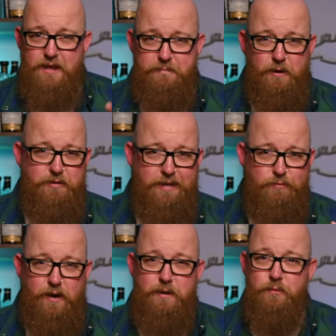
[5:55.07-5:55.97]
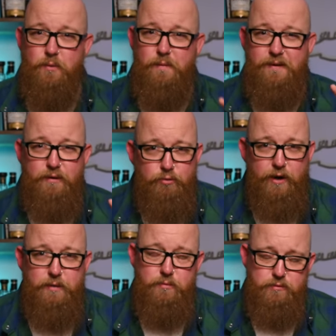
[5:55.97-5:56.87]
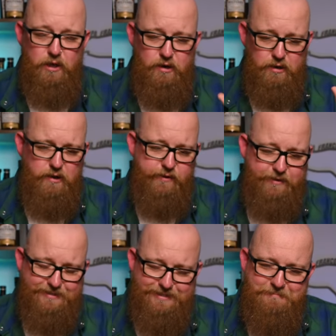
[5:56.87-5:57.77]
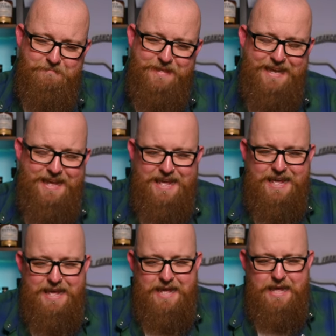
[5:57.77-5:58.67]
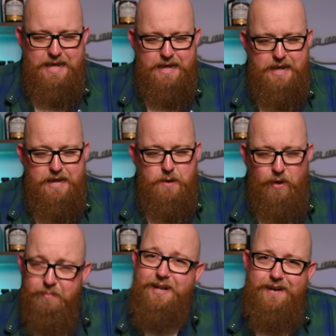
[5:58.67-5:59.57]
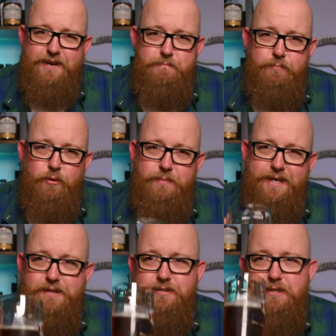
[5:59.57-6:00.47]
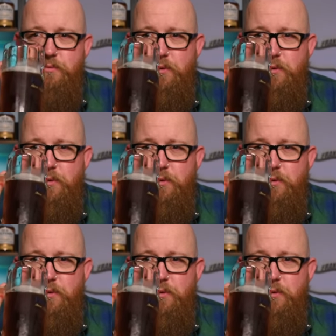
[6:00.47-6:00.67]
Both incredible, incredible dark lagers. Well, I'm glad I didn't put them against this